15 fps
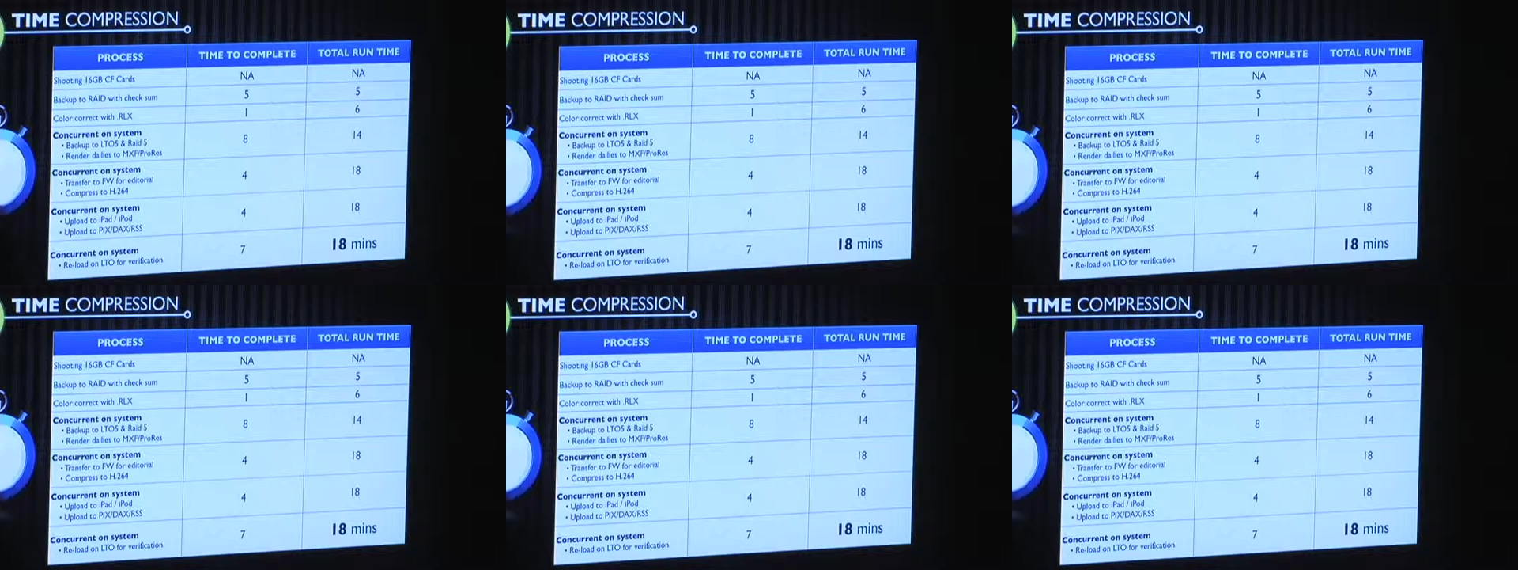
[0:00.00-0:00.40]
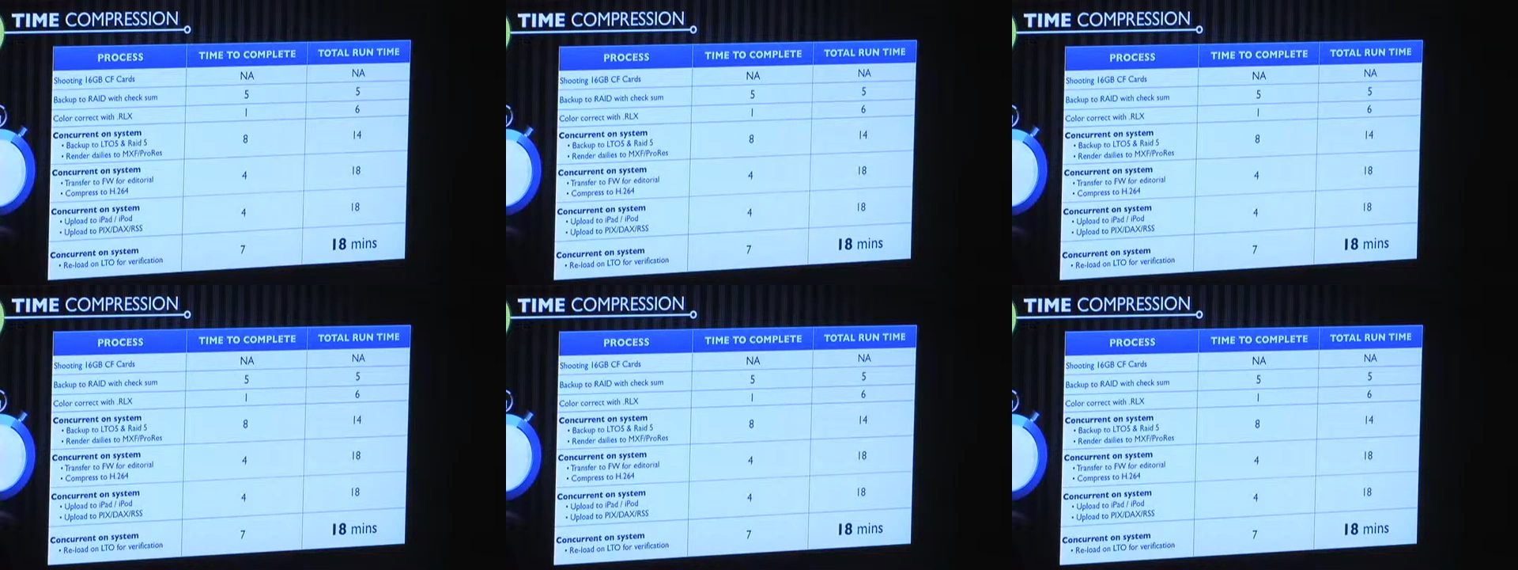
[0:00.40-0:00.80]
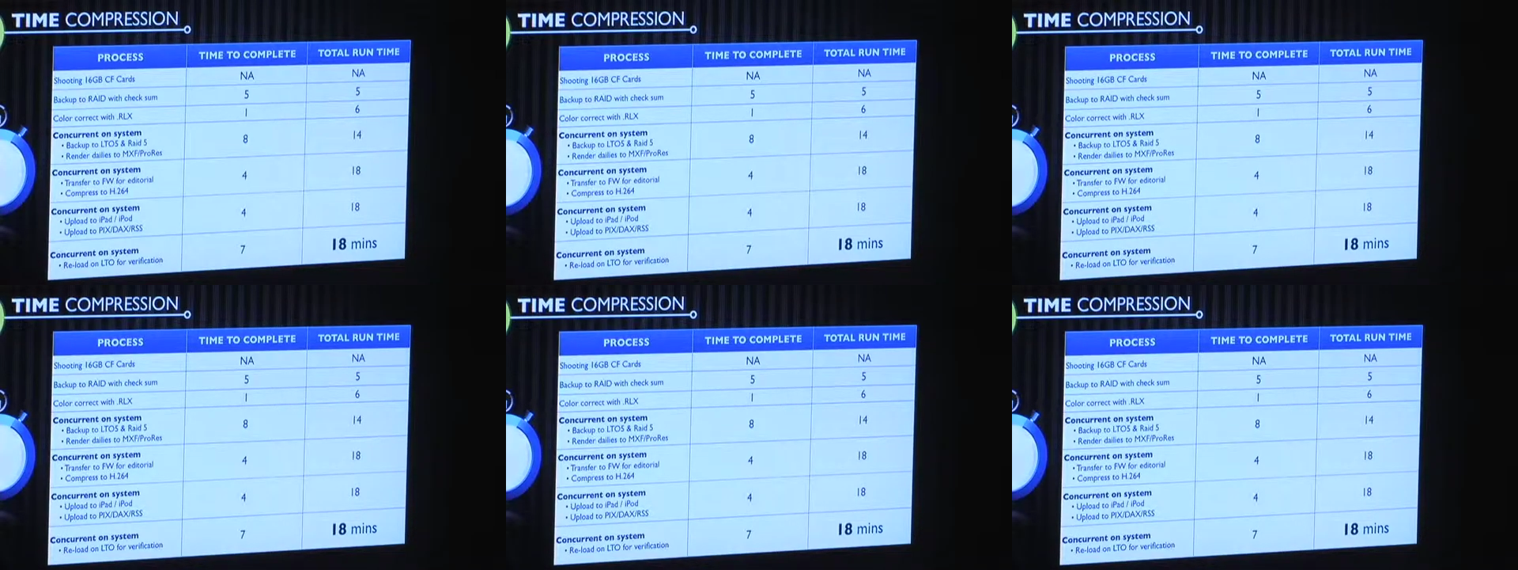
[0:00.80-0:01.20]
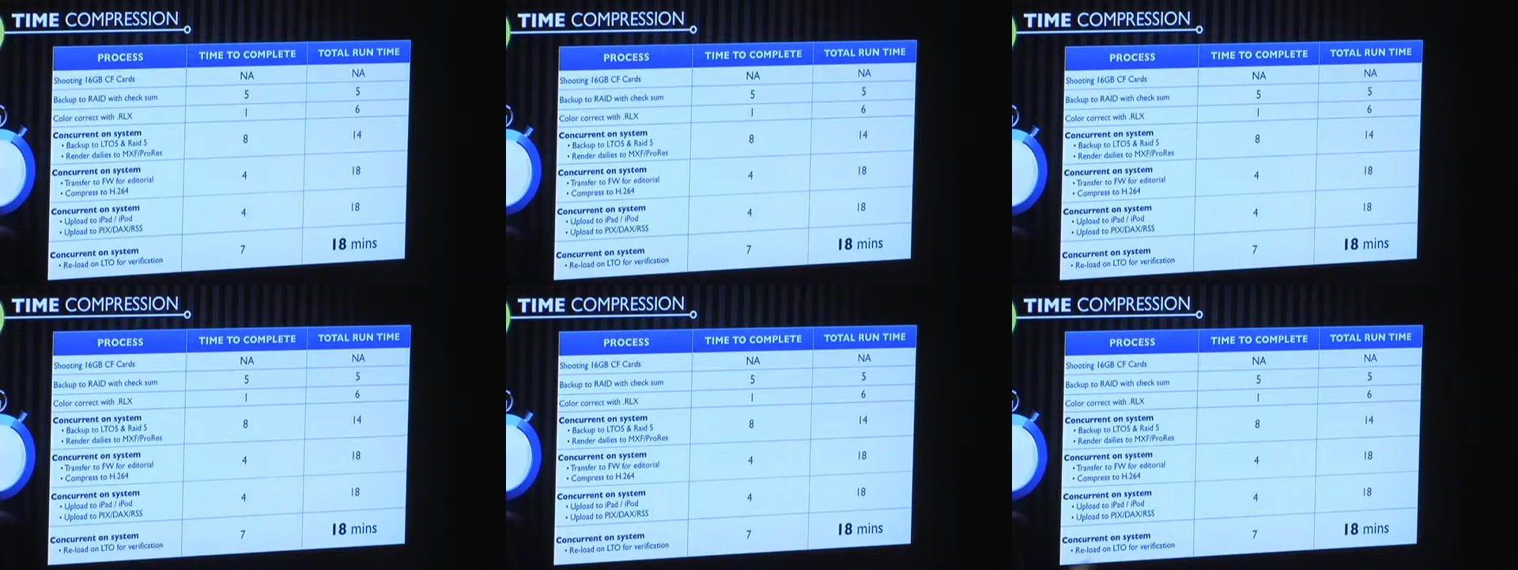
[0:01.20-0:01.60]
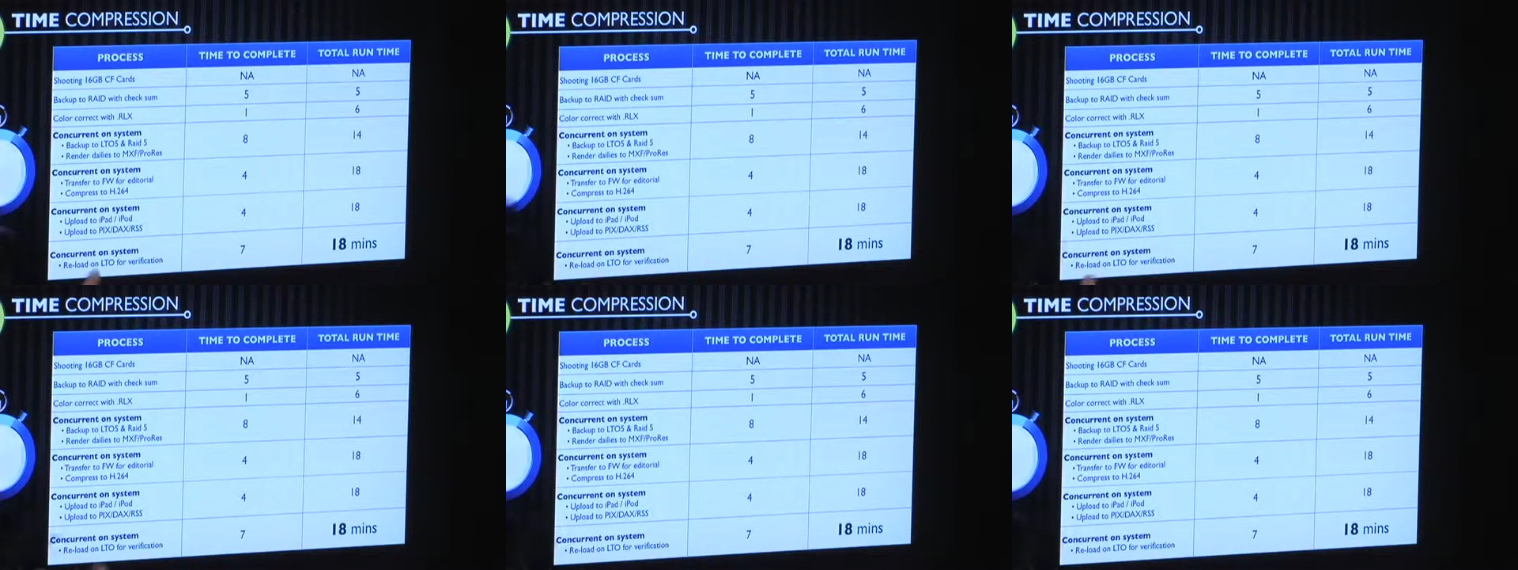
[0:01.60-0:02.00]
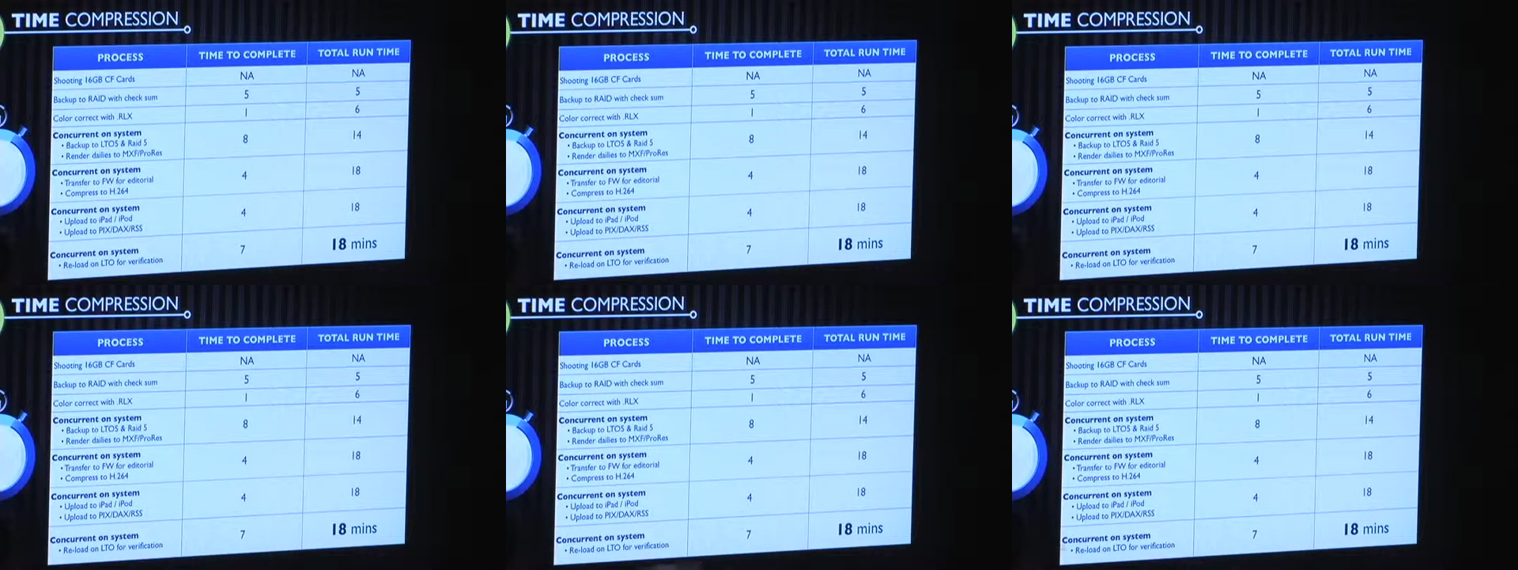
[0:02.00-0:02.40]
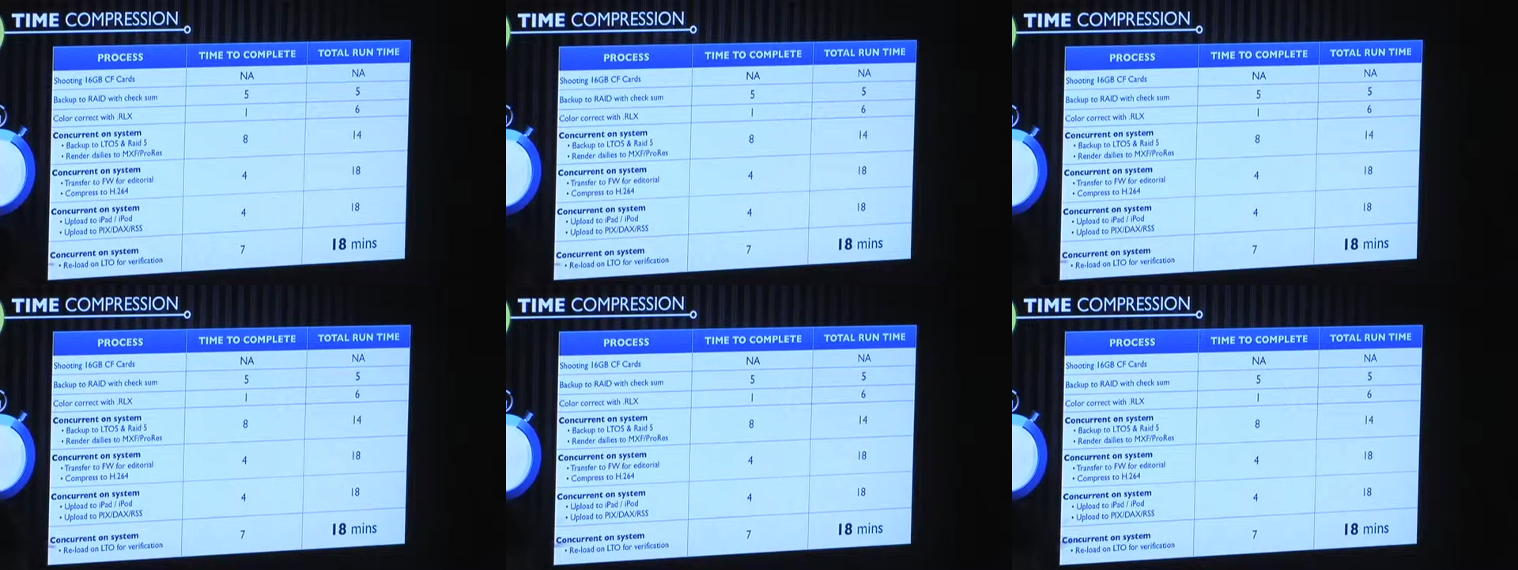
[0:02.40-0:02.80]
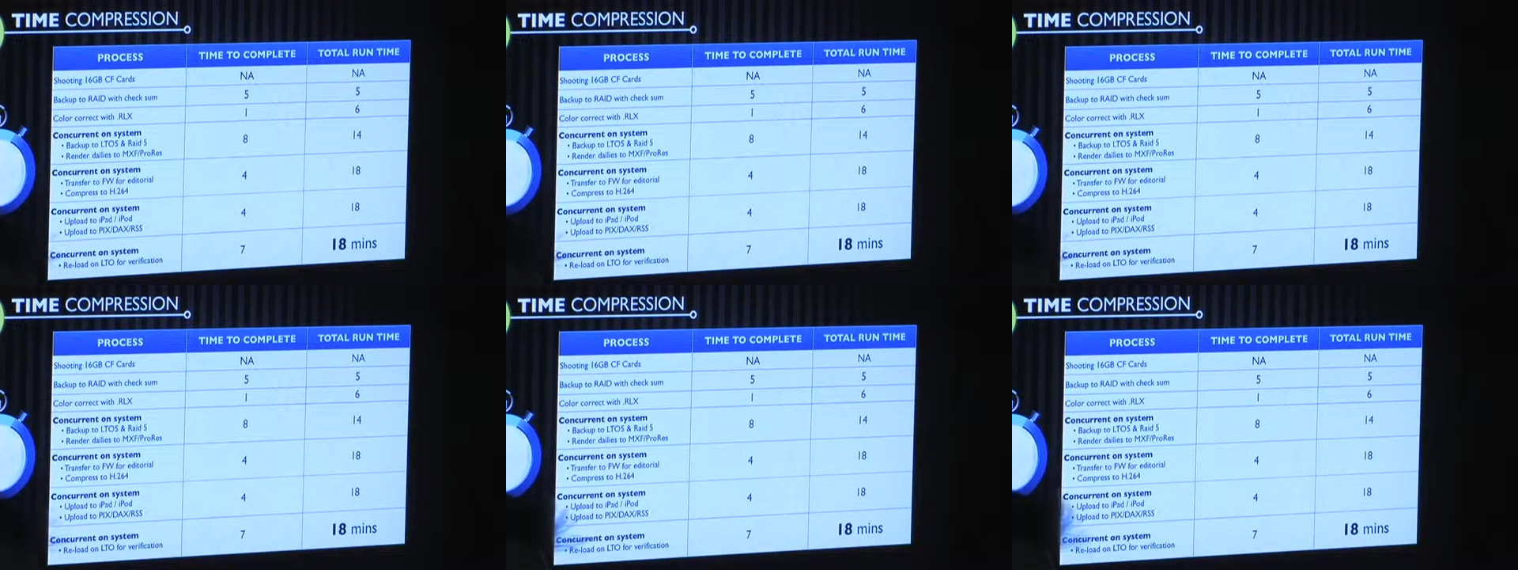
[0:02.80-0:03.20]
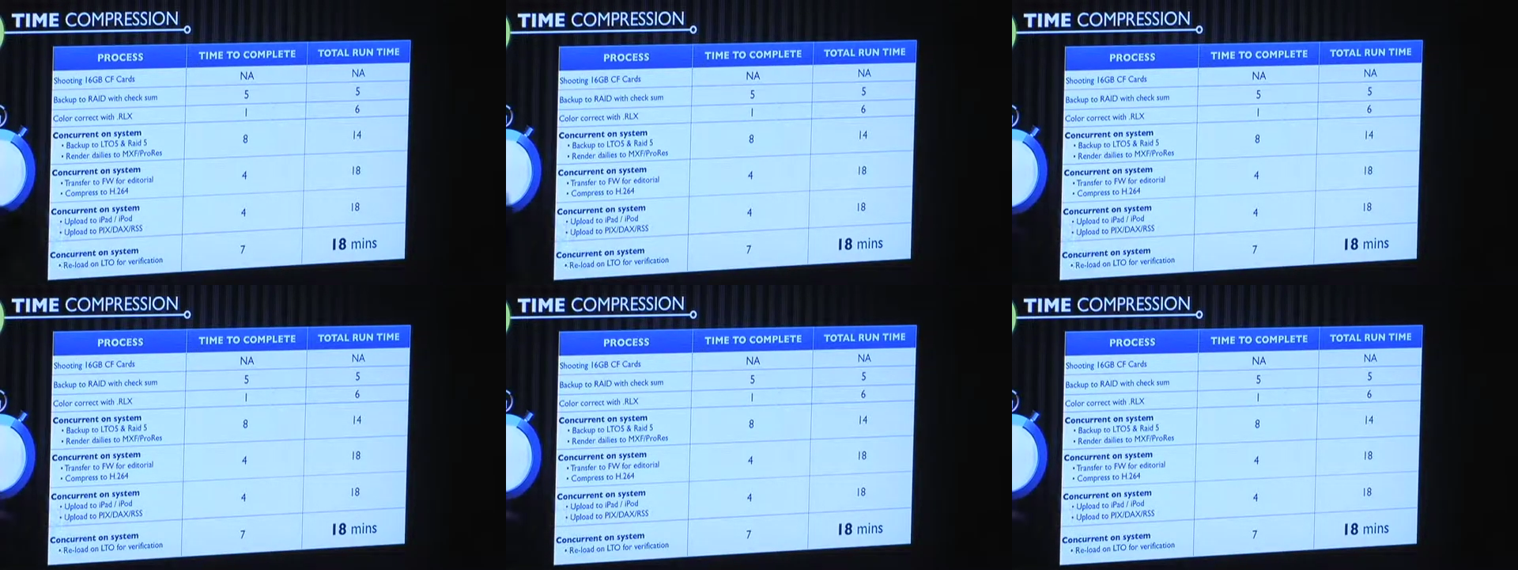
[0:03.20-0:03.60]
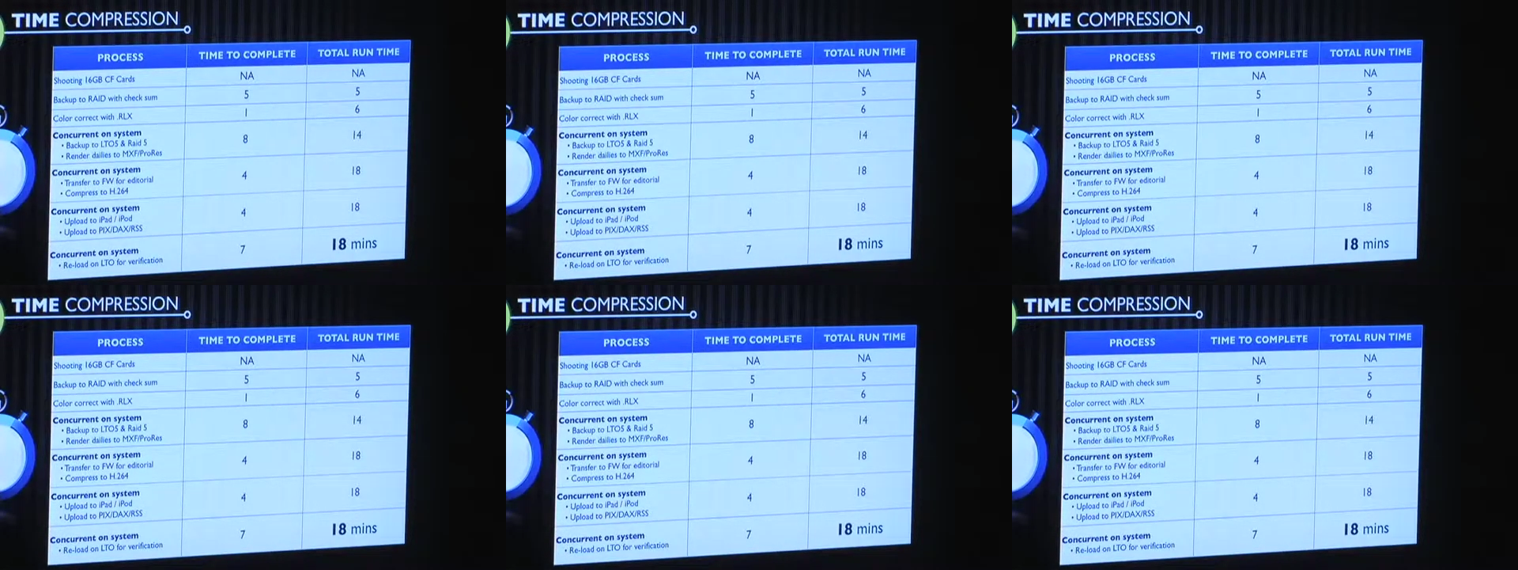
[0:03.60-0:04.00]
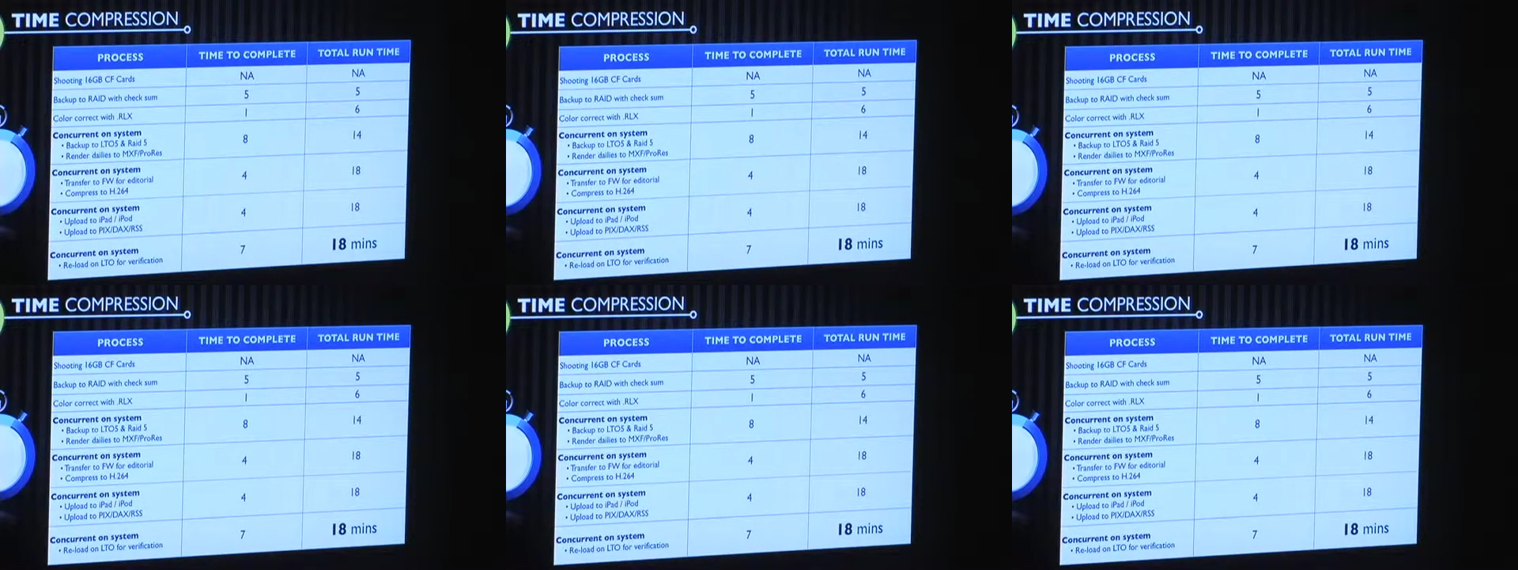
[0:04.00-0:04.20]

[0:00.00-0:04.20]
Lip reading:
(no speaker visible)